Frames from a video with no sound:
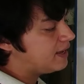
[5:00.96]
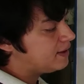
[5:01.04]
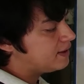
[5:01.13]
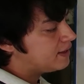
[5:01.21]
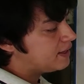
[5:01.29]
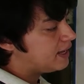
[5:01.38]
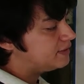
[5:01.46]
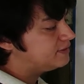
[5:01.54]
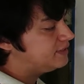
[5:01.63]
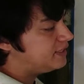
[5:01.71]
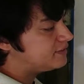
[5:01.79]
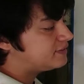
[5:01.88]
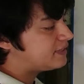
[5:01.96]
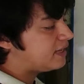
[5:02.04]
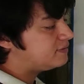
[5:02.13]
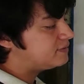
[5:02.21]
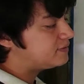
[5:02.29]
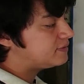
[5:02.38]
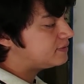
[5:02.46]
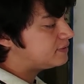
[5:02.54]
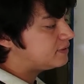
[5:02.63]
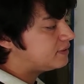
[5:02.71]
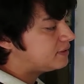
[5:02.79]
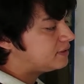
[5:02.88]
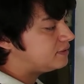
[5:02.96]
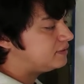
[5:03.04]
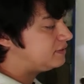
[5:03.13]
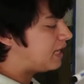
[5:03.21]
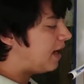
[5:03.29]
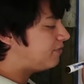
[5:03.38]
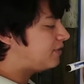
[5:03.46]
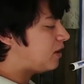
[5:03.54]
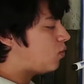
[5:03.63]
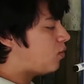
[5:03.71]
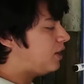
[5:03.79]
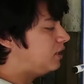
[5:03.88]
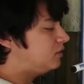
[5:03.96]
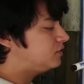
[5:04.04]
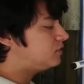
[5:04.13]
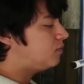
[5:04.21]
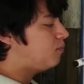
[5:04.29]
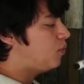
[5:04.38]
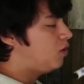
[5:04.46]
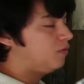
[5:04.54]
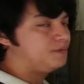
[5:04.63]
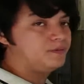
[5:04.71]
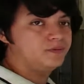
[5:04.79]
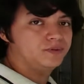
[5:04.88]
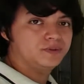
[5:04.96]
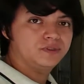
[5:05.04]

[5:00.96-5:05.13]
the distance that the wheels move.